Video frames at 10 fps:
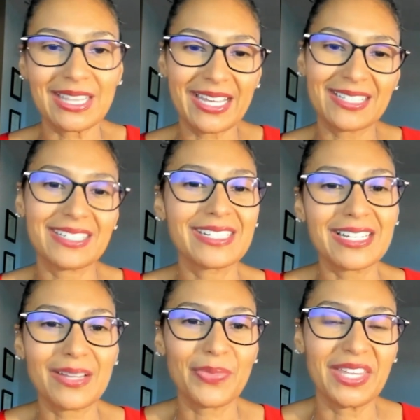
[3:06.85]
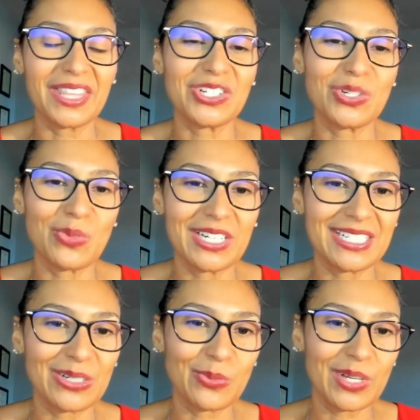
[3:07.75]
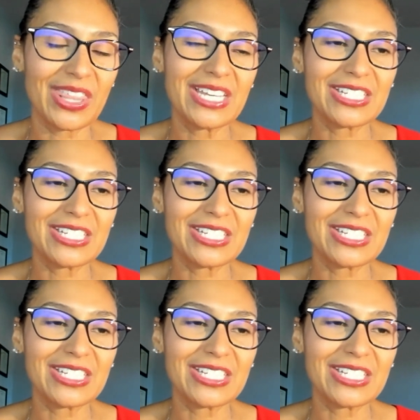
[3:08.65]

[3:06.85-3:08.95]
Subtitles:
That's not something that you want to deal with.